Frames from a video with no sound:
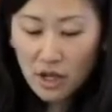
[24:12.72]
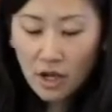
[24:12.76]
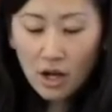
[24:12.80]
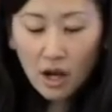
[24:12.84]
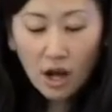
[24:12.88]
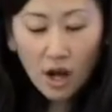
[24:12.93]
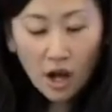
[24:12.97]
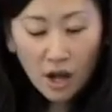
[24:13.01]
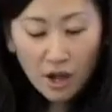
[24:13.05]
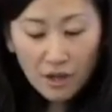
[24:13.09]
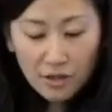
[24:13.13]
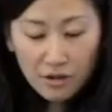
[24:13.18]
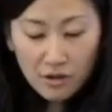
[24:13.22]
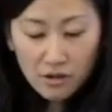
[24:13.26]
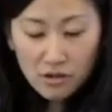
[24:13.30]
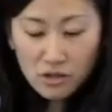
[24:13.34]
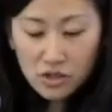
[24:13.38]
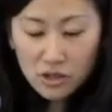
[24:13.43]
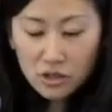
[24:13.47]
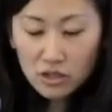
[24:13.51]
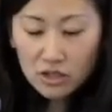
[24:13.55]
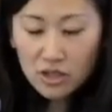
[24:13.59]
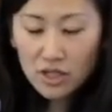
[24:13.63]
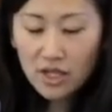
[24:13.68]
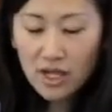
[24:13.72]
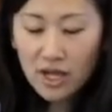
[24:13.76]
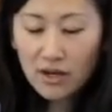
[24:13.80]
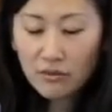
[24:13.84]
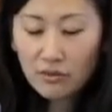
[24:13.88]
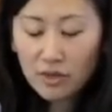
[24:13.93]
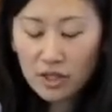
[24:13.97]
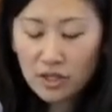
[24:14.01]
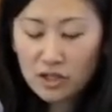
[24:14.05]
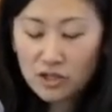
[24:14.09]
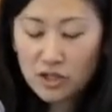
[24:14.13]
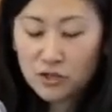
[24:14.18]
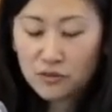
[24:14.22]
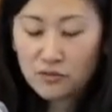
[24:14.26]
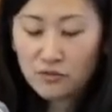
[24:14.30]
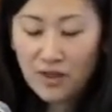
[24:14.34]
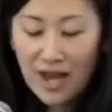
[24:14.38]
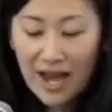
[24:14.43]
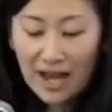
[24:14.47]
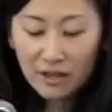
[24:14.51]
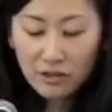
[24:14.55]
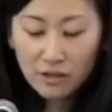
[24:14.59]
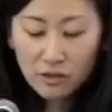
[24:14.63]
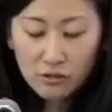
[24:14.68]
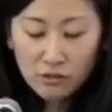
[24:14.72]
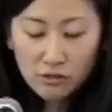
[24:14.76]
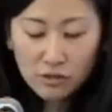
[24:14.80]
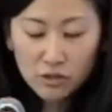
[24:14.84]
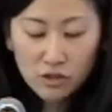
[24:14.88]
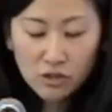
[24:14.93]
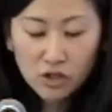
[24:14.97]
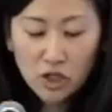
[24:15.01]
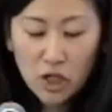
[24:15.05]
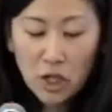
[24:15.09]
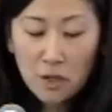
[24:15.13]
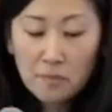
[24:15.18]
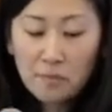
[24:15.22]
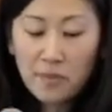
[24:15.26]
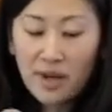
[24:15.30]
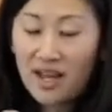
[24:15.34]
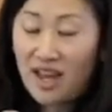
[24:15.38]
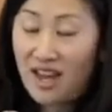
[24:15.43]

others looking at religious values shaped by